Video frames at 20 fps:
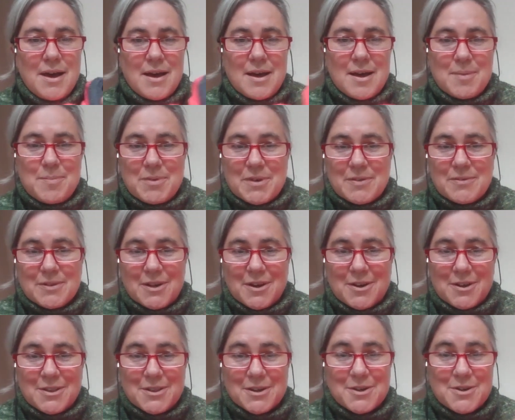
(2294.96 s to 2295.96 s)
But I have a
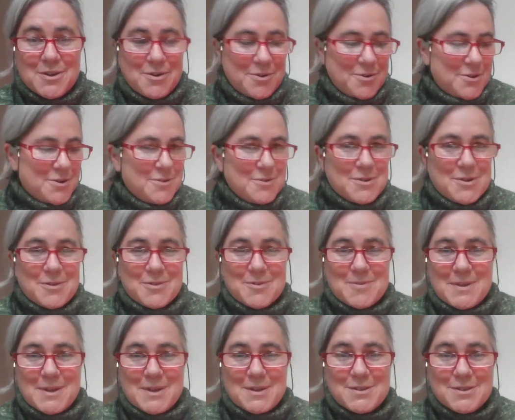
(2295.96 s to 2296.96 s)
lot on the go. Who
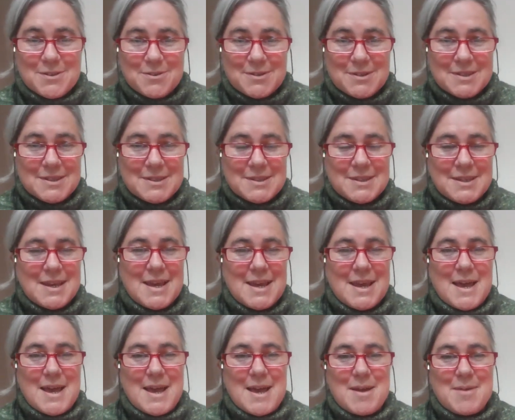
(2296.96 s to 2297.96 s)
knows when I'll do it?
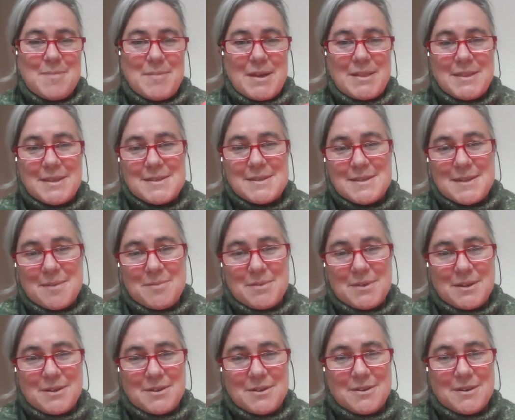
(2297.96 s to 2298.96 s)
And this
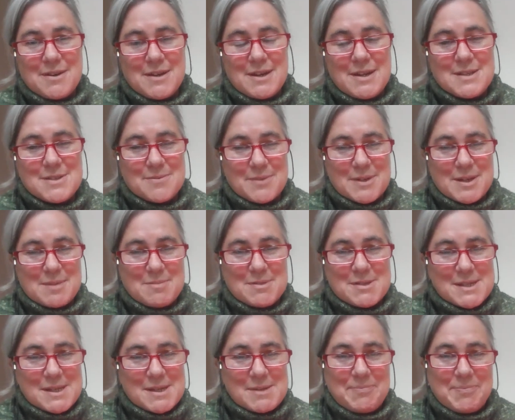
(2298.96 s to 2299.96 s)
time of year is really
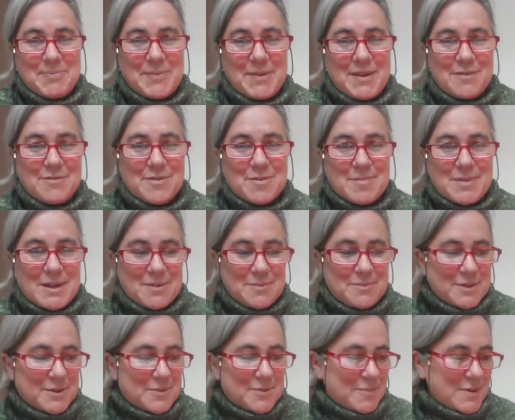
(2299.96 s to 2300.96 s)
busy for
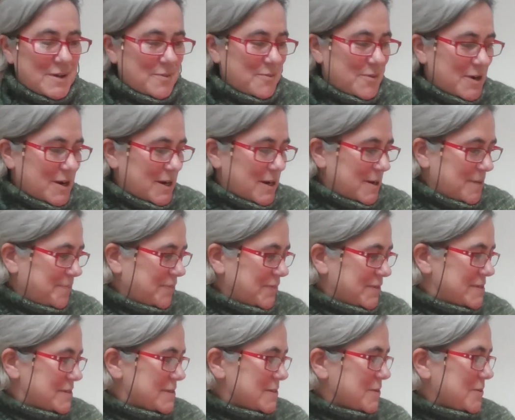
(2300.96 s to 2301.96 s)
me with my work.
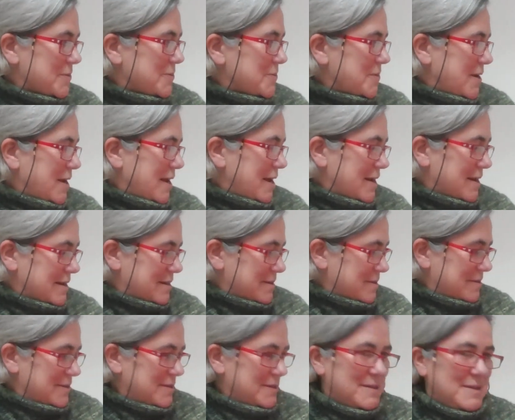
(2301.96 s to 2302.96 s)
So,
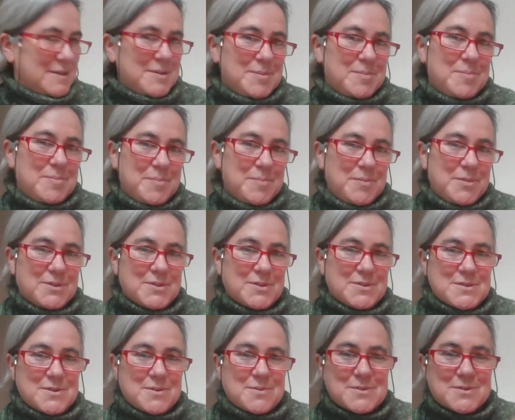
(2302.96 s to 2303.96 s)

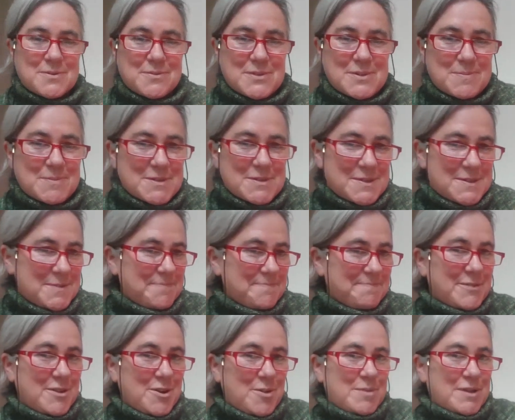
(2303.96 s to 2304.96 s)
but there's always Christmas
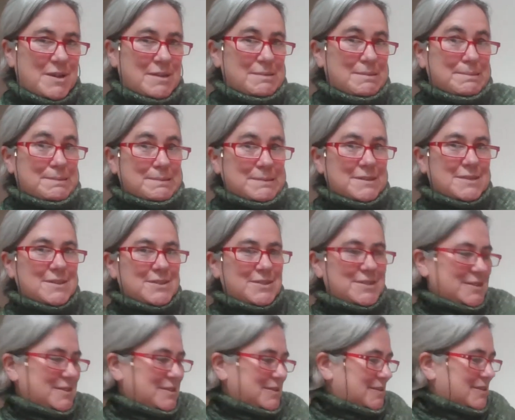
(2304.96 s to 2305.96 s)
coming.
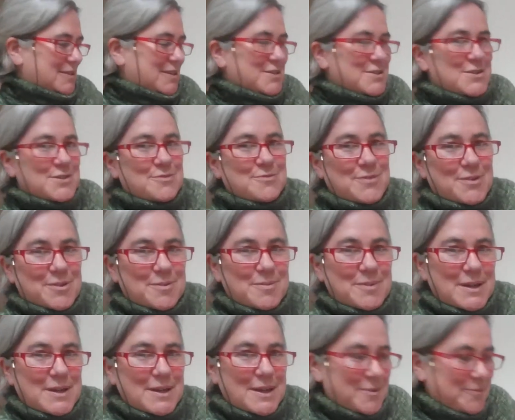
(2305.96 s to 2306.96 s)
Gosh, not too far
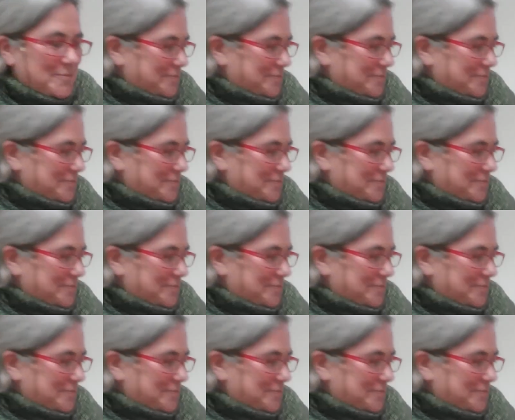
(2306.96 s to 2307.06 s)
away